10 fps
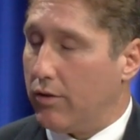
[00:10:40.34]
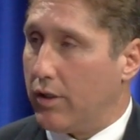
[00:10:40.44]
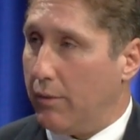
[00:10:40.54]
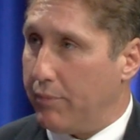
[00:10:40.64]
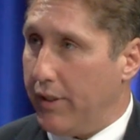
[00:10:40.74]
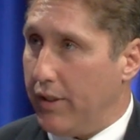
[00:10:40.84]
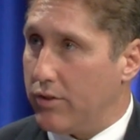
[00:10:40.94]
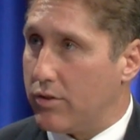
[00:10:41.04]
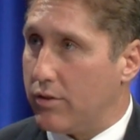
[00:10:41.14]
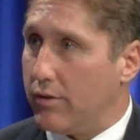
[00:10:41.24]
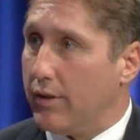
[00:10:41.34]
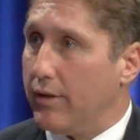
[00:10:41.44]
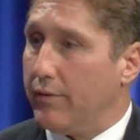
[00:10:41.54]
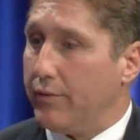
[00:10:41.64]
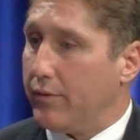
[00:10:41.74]
companies
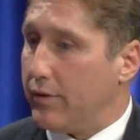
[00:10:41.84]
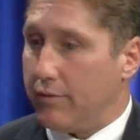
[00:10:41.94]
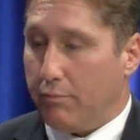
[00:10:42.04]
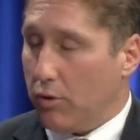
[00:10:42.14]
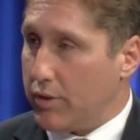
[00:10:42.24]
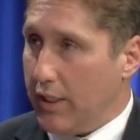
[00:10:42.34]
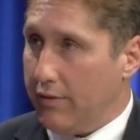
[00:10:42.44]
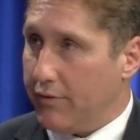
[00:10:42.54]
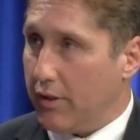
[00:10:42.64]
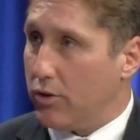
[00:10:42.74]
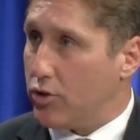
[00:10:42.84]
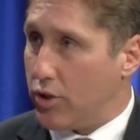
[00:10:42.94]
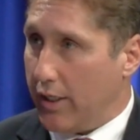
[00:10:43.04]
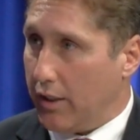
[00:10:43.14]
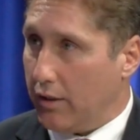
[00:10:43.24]
Motiva,
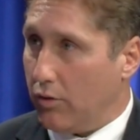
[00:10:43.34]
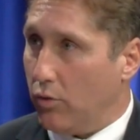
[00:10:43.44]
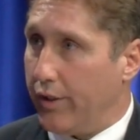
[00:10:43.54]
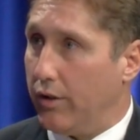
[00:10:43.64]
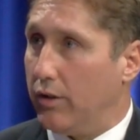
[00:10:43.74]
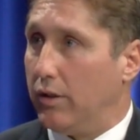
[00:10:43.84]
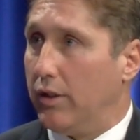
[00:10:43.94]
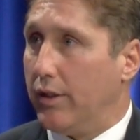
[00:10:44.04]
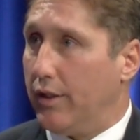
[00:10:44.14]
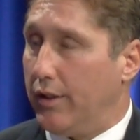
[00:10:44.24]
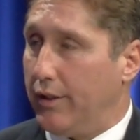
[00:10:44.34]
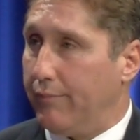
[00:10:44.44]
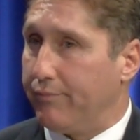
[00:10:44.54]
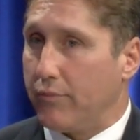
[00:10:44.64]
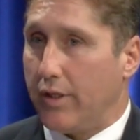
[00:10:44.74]
Shell, Oil,
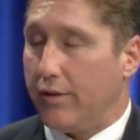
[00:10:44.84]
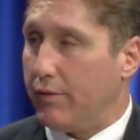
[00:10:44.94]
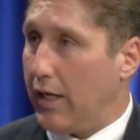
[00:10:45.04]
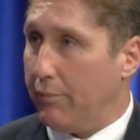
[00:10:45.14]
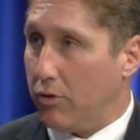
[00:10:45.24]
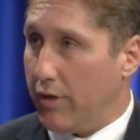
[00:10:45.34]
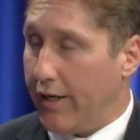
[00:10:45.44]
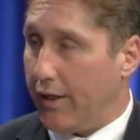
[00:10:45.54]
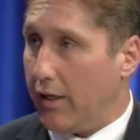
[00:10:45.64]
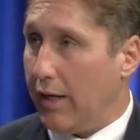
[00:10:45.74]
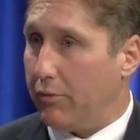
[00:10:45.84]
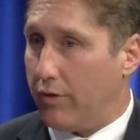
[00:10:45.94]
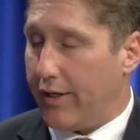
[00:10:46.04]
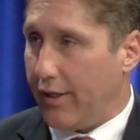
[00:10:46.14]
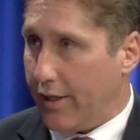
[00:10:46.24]
um, Amerada,
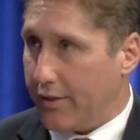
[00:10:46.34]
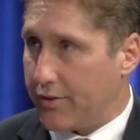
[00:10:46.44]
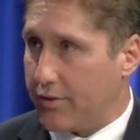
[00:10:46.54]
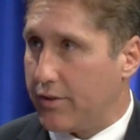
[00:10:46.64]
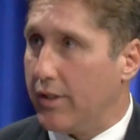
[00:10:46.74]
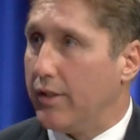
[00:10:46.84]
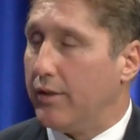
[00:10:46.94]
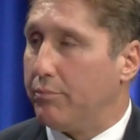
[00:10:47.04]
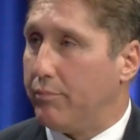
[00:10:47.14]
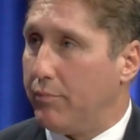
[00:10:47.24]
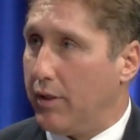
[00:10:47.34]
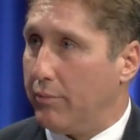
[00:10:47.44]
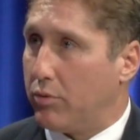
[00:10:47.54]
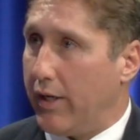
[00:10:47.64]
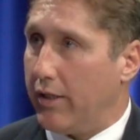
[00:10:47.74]
Amerada Hess, uh,
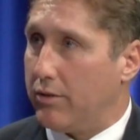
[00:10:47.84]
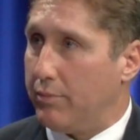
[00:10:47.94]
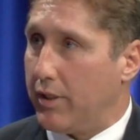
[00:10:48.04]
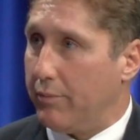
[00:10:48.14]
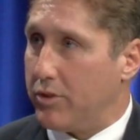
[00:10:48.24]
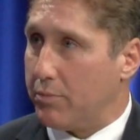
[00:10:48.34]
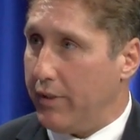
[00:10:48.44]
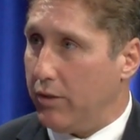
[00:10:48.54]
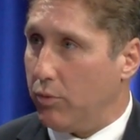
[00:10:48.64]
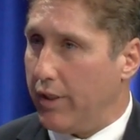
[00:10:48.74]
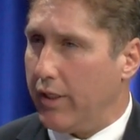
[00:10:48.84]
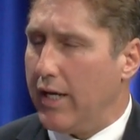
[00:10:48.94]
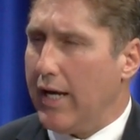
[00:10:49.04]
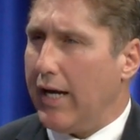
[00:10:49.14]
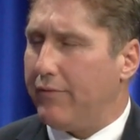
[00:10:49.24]
prior to becoming Speedway.
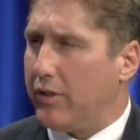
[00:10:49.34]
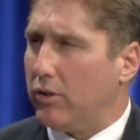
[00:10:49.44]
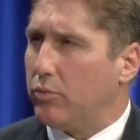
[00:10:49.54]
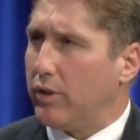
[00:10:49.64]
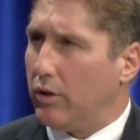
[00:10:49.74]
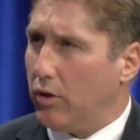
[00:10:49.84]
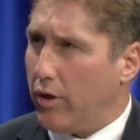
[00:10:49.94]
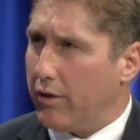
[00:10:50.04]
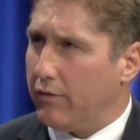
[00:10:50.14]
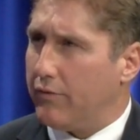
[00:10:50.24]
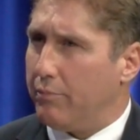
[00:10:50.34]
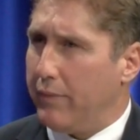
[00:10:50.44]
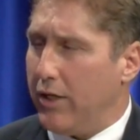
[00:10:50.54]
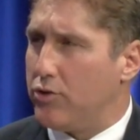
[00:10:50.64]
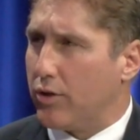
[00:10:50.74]
I've dealt with a lot of
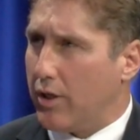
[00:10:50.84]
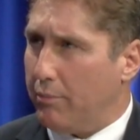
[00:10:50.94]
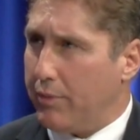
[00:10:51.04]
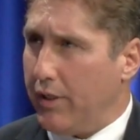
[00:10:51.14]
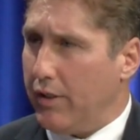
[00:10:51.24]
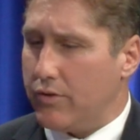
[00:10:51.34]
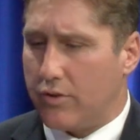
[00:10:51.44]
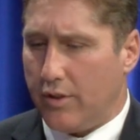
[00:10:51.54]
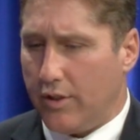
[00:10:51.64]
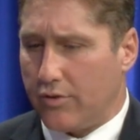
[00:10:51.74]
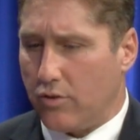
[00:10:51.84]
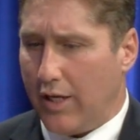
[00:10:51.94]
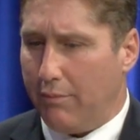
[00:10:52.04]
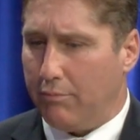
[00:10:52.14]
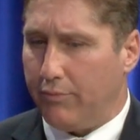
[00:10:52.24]
major companies, uh, so
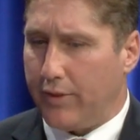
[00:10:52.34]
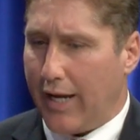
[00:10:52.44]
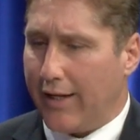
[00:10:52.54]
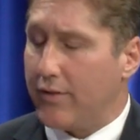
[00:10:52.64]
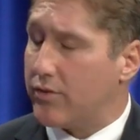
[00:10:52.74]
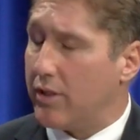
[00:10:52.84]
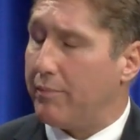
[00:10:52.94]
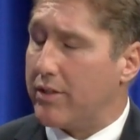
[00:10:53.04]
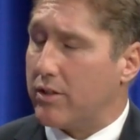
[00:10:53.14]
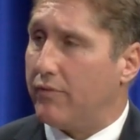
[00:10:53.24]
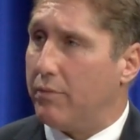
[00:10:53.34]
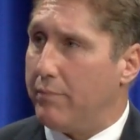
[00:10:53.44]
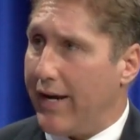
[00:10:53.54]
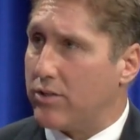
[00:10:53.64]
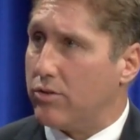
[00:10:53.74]
I'm, I consider myself a
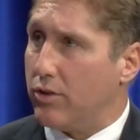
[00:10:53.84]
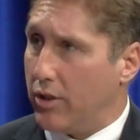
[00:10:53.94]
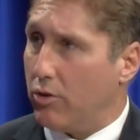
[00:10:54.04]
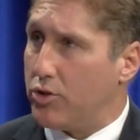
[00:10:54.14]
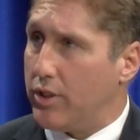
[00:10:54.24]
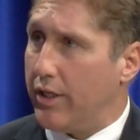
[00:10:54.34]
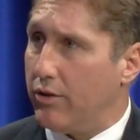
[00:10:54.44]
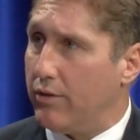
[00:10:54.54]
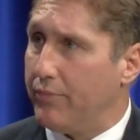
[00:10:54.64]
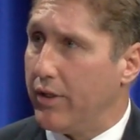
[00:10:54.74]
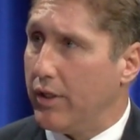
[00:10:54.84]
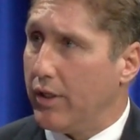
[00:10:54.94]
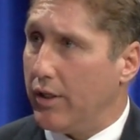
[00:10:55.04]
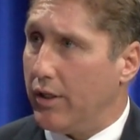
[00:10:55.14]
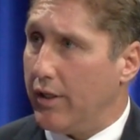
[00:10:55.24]
master negotiator,
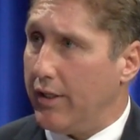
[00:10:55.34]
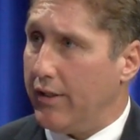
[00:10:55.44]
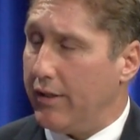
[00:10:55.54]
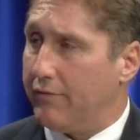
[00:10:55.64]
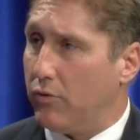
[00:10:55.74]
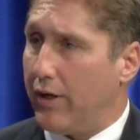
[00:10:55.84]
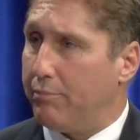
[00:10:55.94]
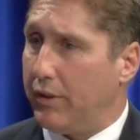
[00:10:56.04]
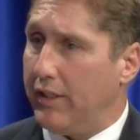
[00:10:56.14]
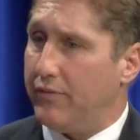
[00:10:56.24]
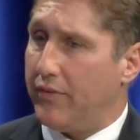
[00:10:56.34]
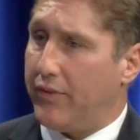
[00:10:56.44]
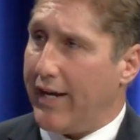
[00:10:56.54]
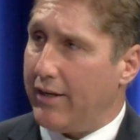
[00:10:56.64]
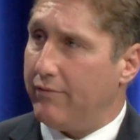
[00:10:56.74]
uh, and therefore I believe that
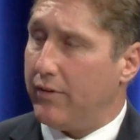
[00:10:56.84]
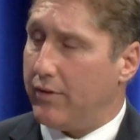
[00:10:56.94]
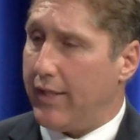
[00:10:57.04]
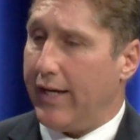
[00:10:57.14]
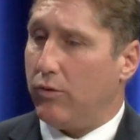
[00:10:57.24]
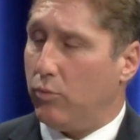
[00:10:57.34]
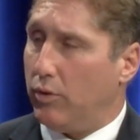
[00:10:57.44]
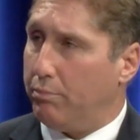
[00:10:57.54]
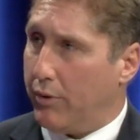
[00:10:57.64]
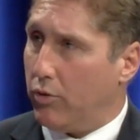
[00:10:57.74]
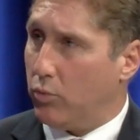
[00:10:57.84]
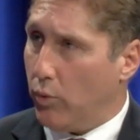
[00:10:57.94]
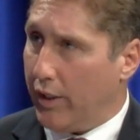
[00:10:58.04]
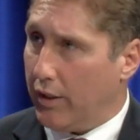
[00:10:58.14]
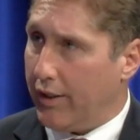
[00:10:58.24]
that, that will bode
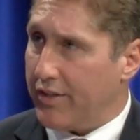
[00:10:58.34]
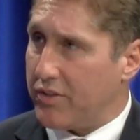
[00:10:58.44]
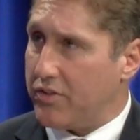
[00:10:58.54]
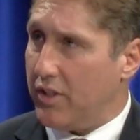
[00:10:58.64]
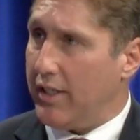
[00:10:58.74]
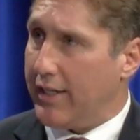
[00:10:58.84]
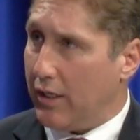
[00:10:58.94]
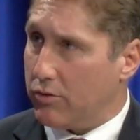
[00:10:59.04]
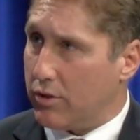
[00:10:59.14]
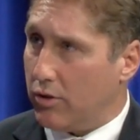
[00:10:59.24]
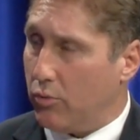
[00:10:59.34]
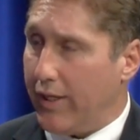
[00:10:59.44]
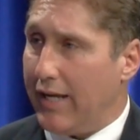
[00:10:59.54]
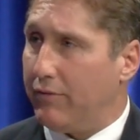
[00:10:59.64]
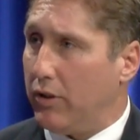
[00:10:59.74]
well as a city councilor. We
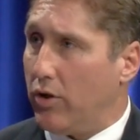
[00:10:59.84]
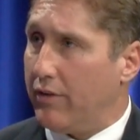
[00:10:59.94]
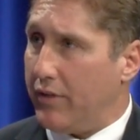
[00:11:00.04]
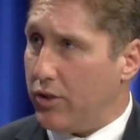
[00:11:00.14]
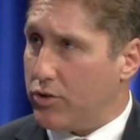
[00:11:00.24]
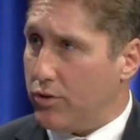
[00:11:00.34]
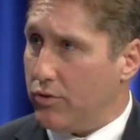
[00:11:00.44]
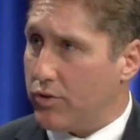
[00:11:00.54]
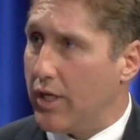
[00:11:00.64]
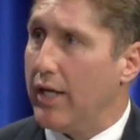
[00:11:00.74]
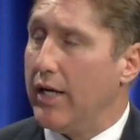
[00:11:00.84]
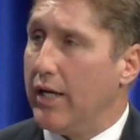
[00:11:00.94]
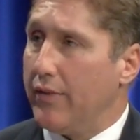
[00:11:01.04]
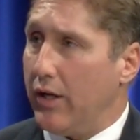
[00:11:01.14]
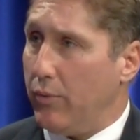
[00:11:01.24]
have a lot of issues
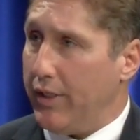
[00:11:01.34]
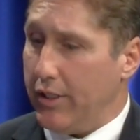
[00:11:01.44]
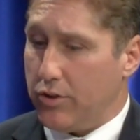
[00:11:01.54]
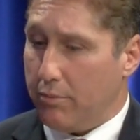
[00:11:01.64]
that we need to